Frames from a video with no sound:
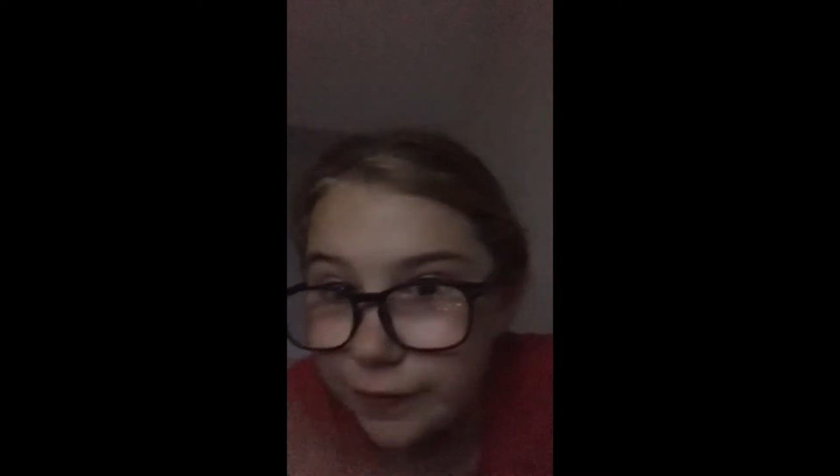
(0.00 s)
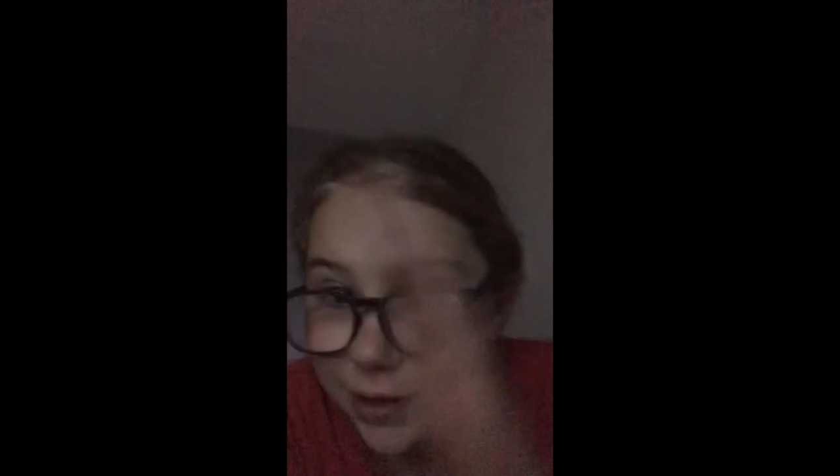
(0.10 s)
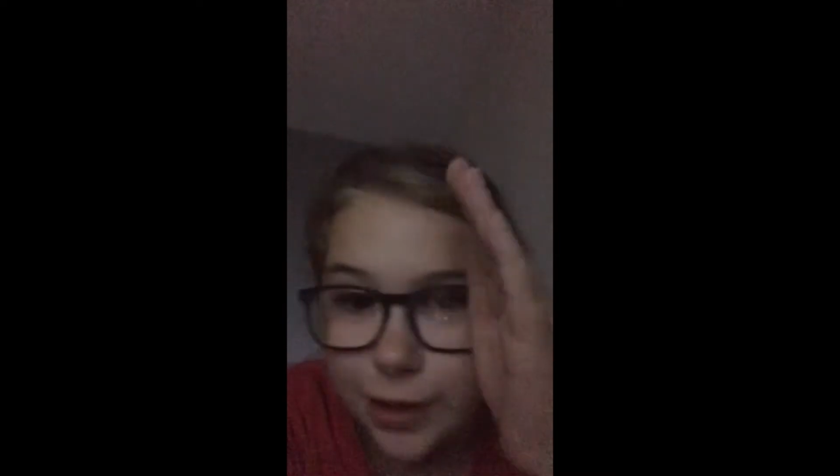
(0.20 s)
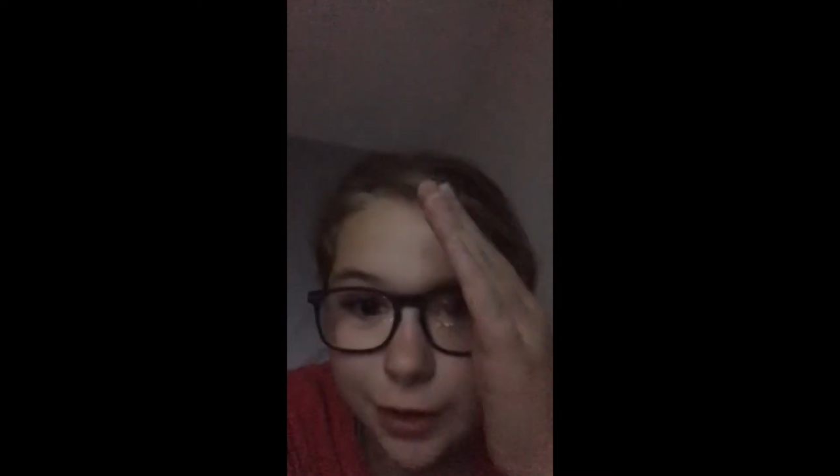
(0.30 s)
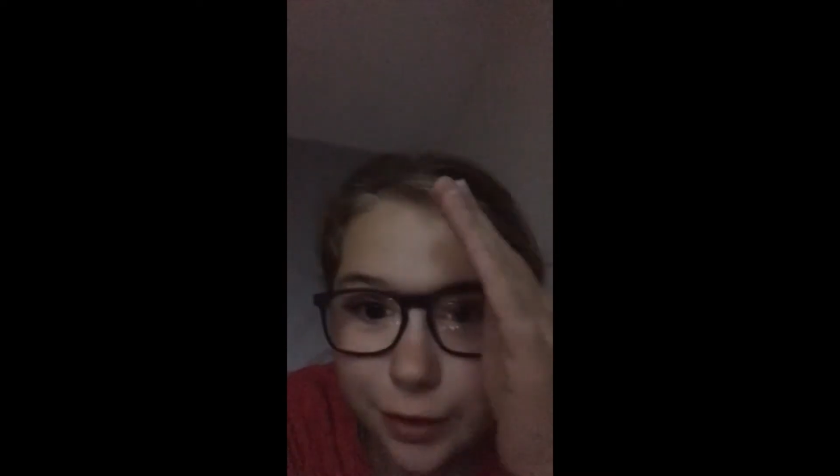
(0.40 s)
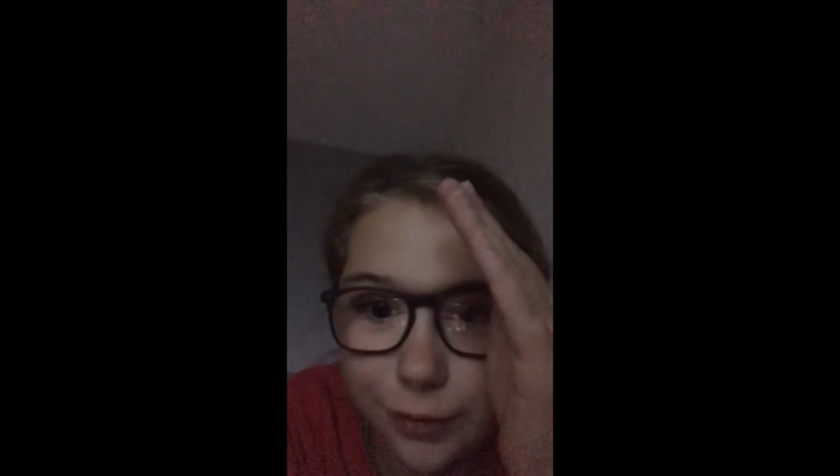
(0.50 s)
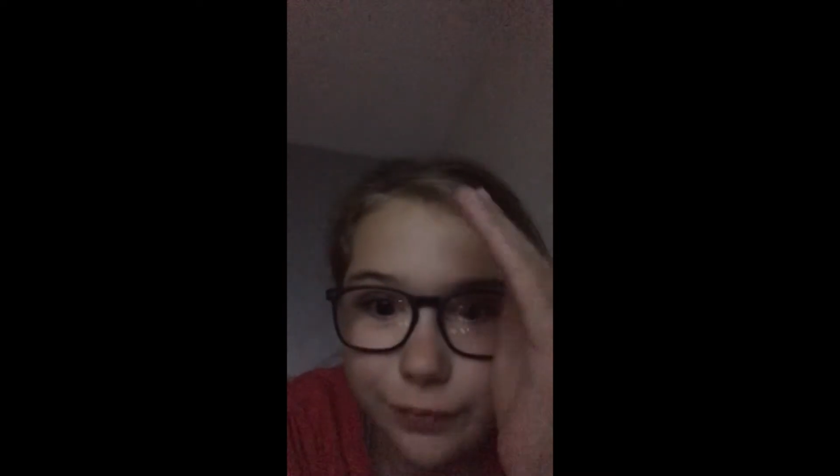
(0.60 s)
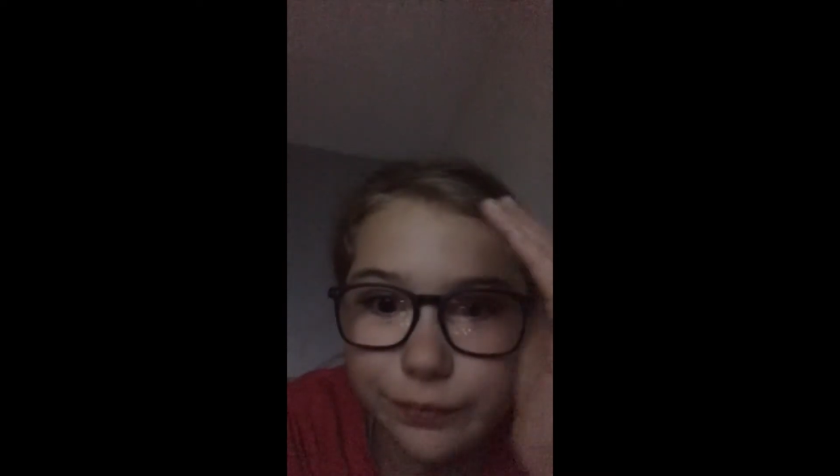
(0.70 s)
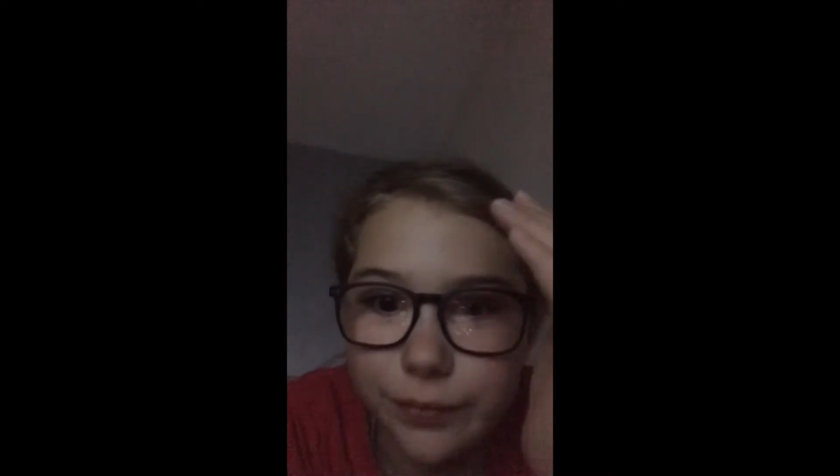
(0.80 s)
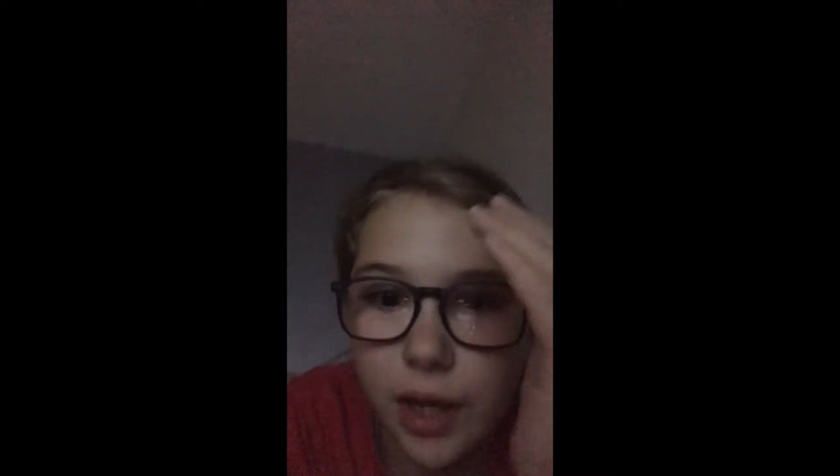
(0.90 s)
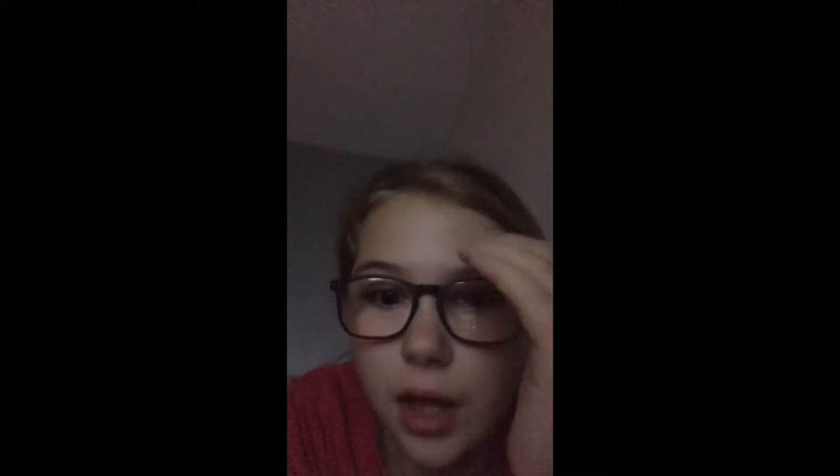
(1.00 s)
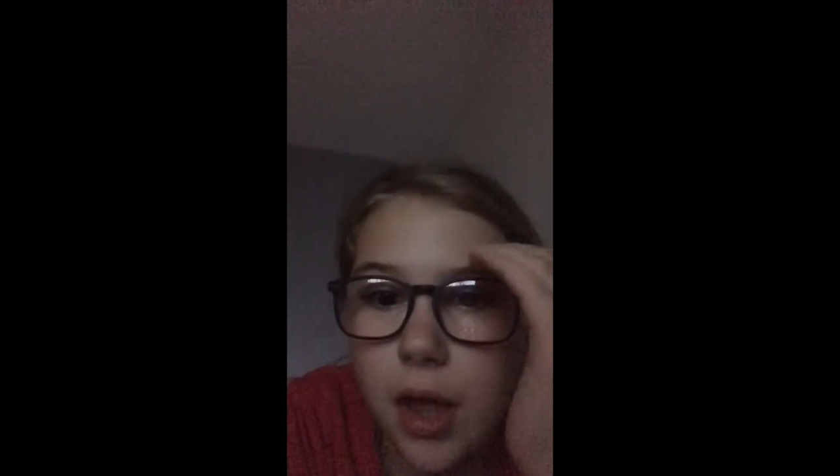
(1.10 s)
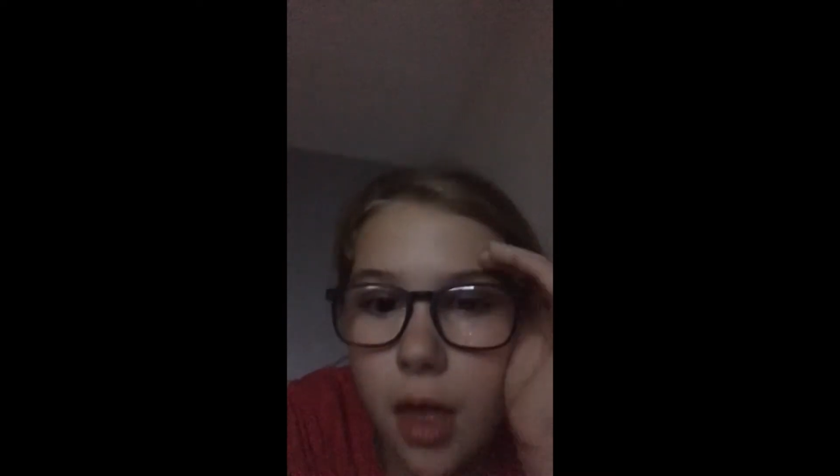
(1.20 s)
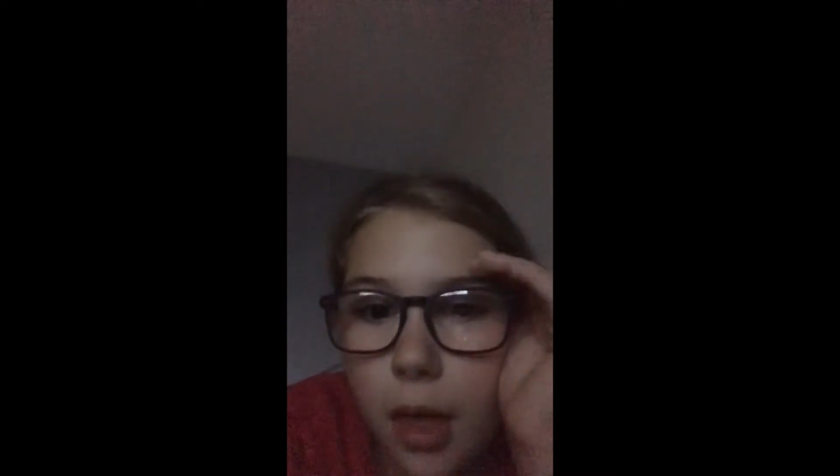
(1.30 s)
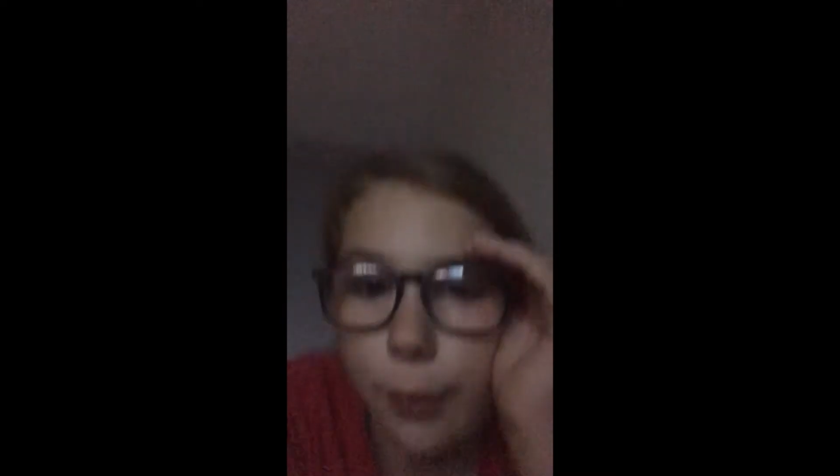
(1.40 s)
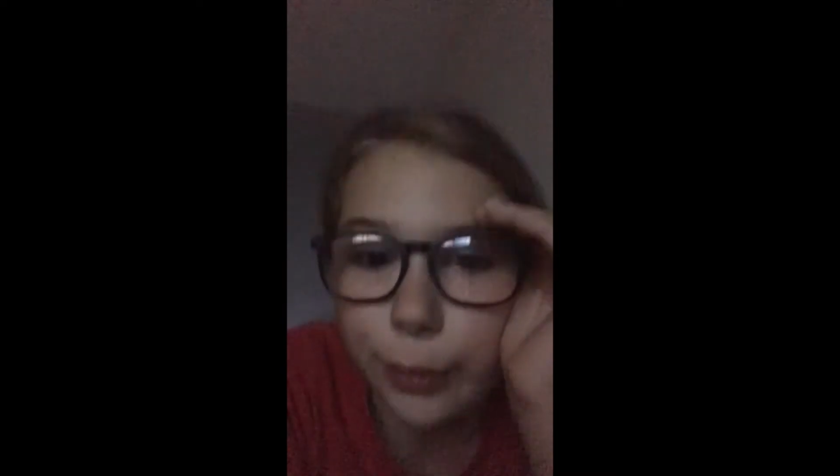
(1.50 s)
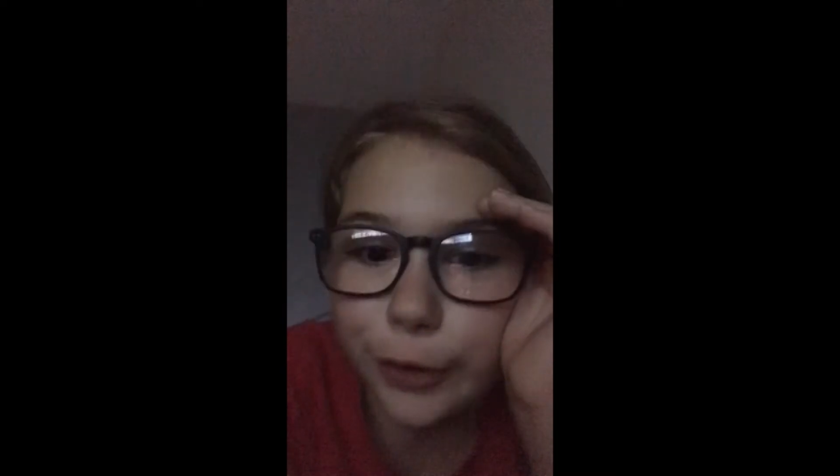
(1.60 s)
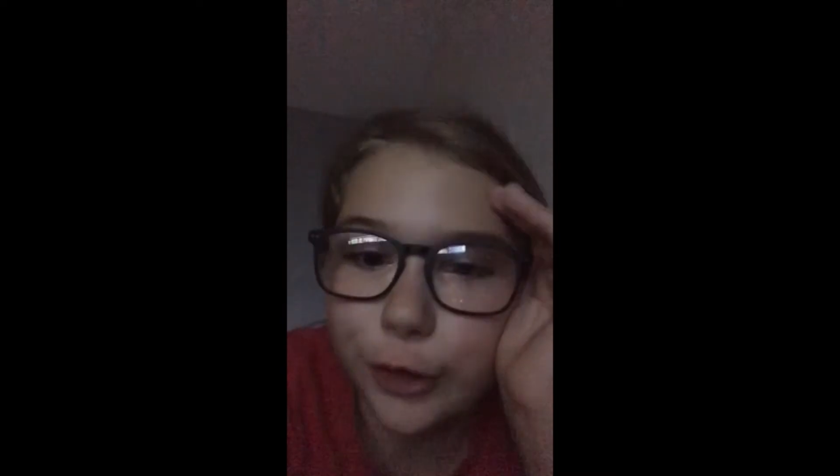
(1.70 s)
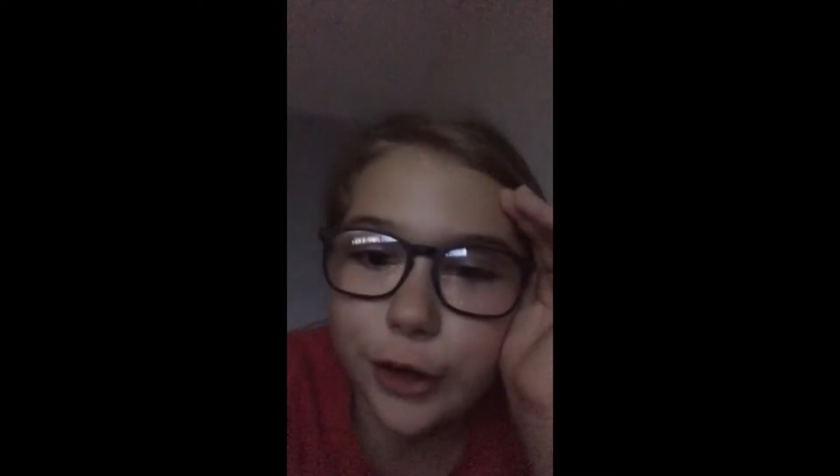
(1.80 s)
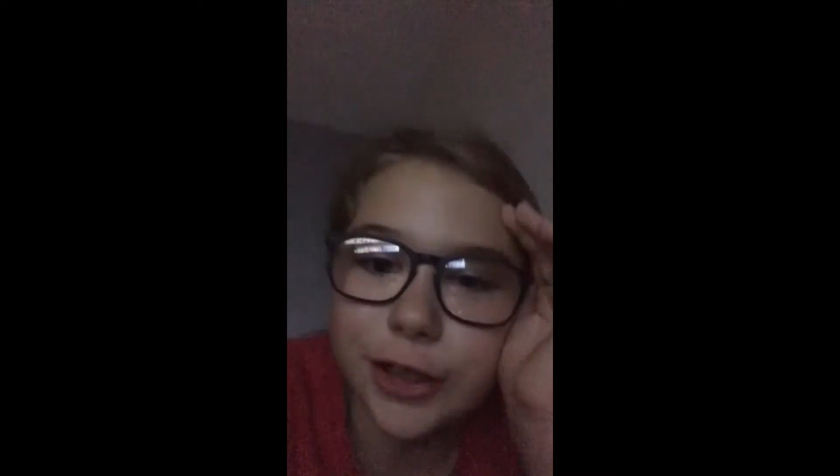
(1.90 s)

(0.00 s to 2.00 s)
video but I